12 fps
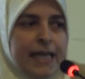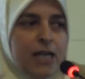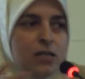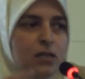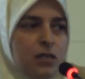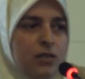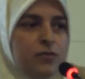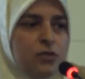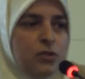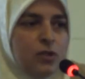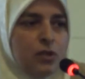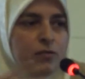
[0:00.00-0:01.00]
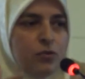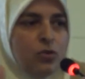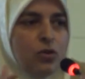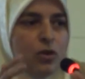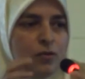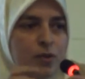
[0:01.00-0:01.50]
And after the
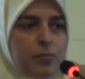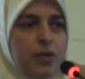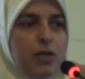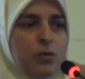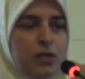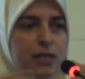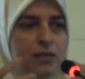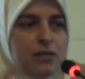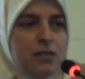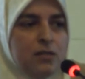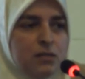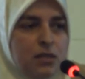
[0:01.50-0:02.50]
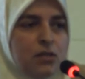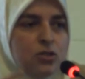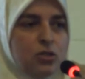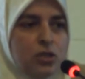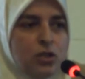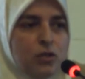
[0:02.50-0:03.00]
fall of the power and the
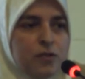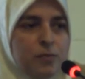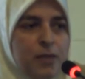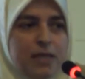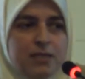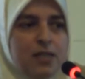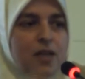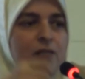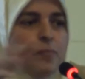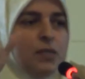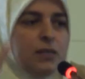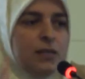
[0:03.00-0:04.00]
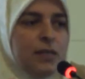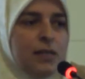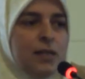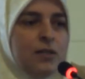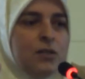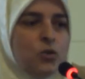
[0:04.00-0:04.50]
restructuring of space, they have
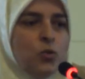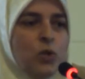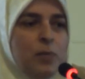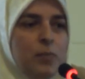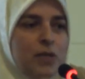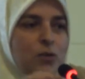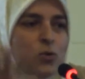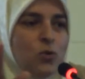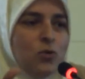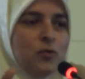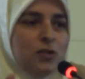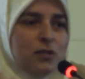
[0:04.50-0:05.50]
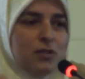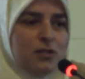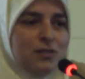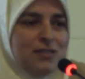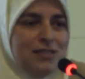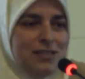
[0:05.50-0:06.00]
been sweeping all over the
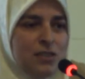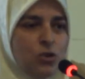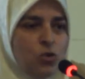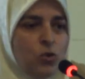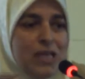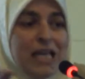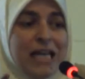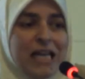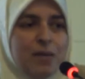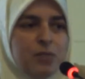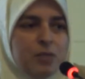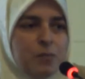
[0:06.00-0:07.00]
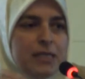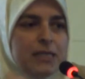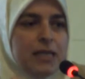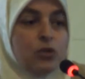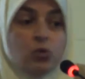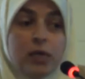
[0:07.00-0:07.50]
city to reclaim space
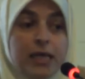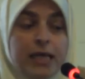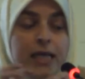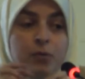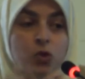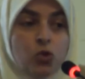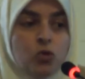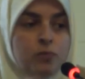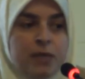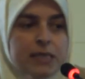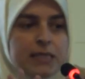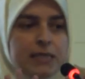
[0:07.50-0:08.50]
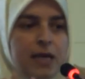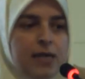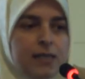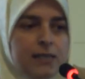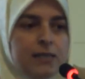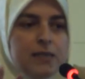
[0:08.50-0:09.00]
and to reclaim through space
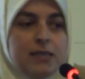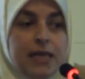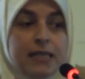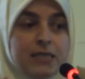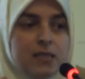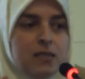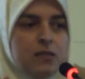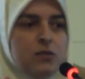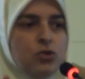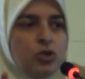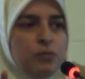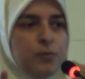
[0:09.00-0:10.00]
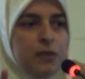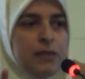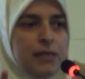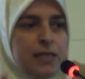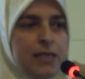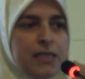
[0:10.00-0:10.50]
identity and citizenship.
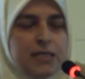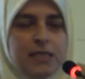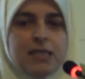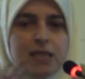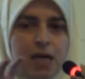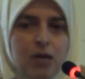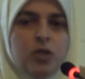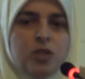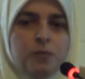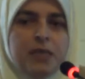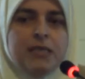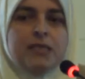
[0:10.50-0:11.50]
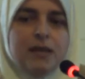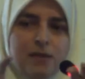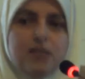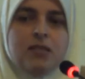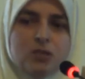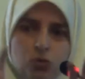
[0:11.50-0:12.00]
This is our space and
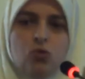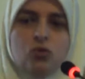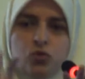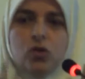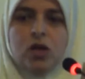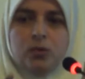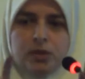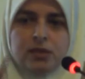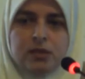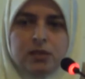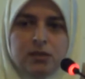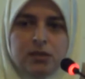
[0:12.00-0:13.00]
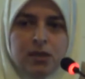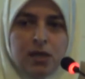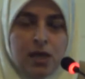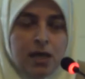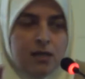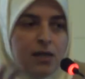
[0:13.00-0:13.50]
this is also our city.
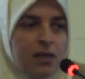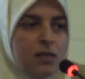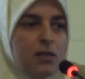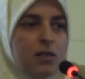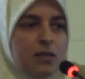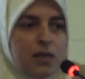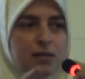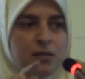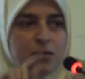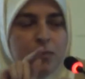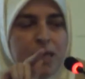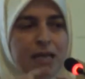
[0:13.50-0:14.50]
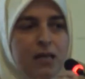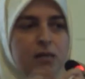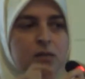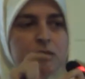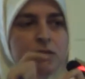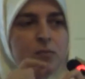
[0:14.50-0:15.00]
And I think that the
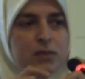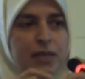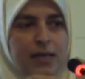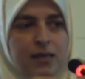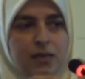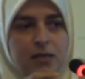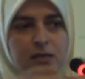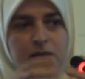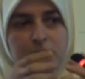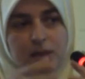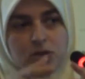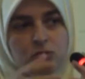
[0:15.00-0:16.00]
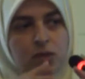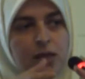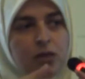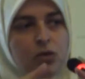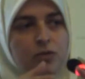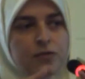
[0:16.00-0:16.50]
mechanisms and the
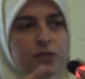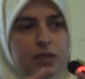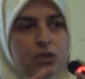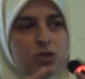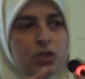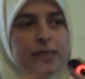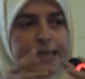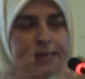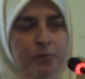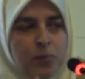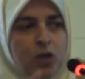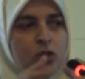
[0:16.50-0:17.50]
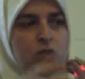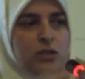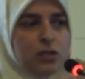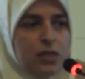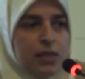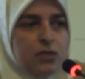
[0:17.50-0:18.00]
rationale of such
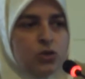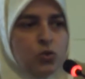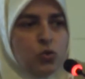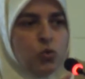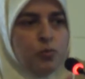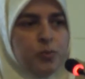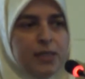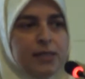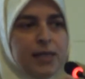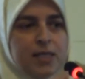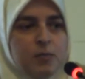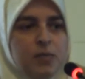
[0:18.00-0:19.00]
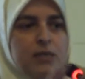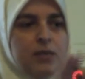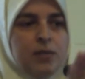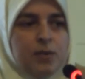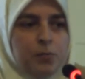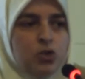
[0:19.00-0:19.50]
marginalized group that has been
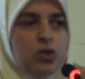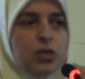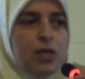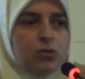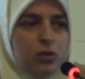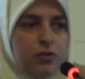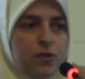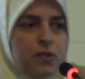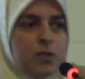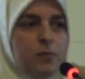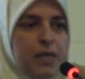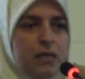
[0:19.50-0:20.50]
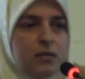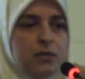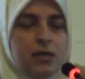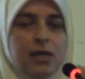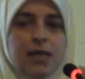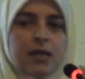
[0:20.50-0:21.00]
pushed out of the space
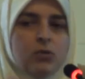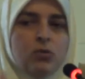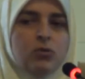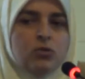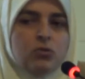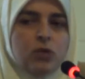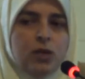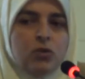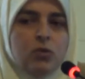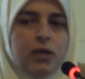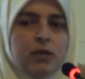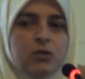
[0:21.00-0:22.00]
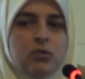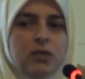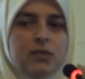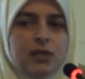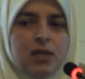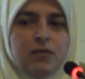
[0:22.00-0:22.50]
can also acquire to the
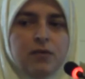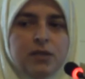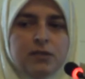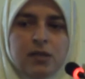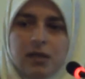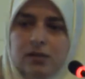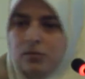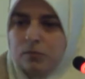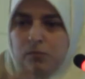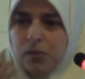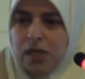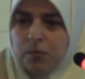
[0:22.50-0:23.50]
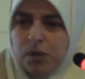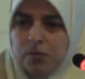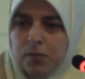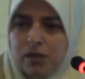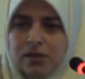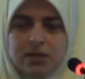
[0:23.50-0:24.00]
Salafis that many
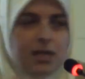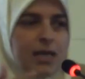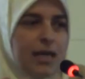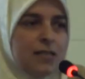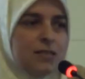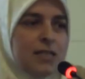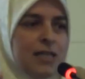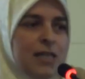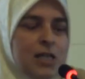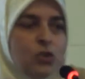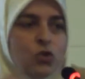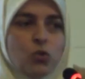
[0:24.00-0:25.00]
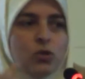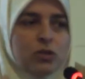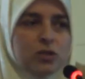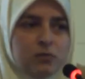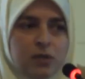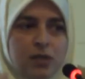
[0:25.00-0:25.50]
people see as
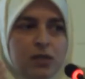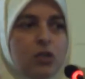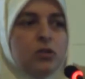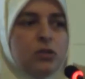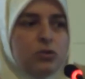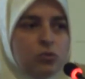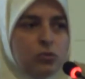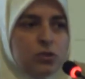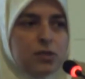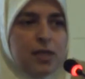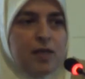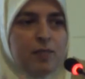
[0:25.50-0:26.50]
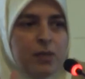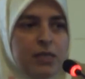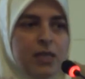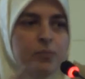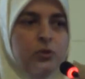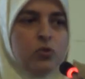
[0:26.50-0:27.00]
intruders. They are not intruders. They have been
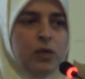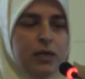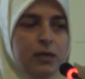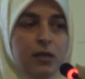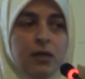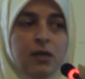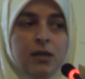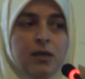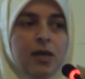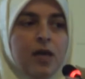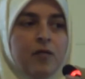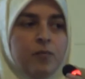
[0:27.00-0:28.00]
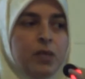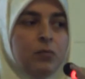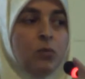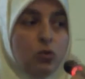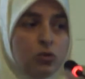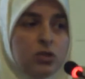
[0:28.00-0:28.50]
kept away. They have been
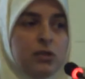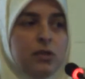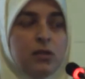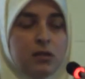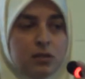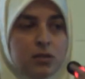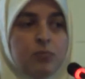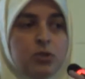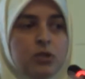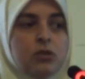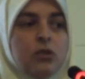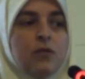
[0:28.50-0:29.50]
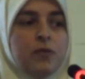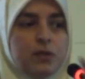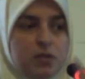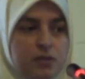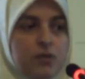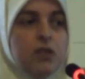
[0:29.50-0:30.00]
mostly the subject of the
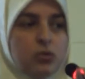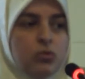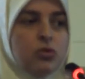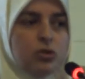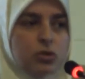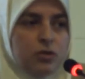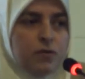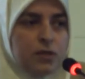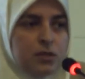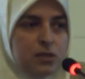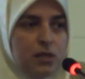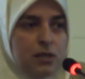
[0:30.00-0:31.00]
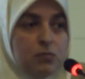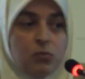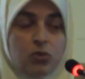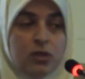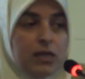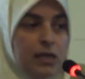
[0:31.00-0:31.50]
severe torture of the state
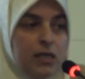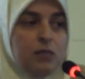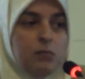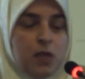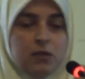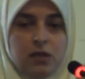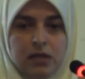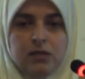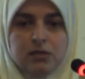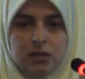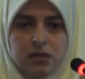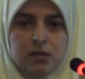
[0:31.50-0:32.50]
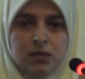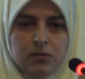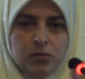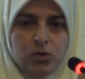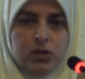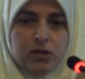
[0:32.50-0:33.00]
more than anybody else in the
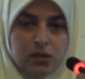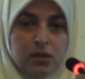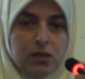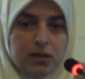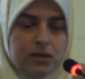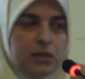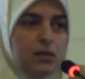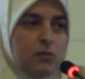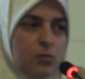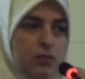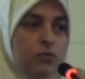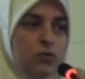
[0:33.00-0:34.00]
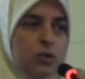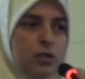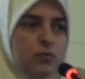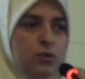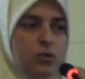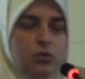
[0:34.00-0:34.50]
political scene before the
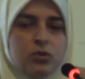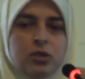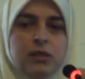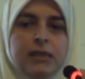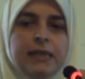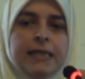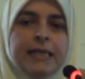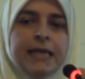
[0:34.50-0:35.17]
revolution.